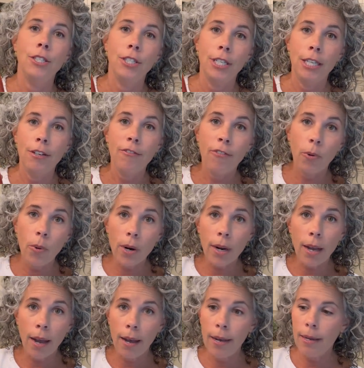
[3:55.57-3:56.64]
you need four
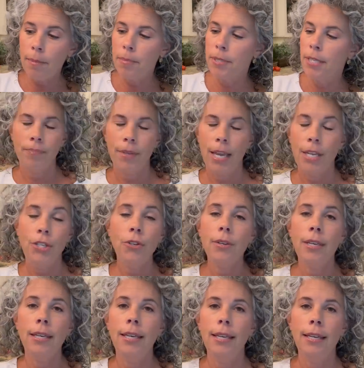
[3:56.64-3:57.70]
cups and you
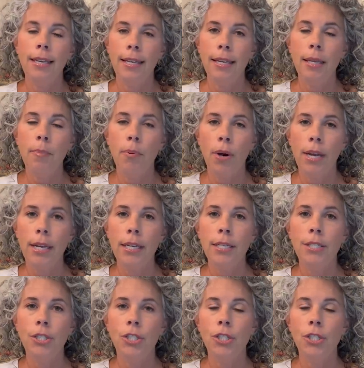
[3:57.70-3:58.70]
can get any brand.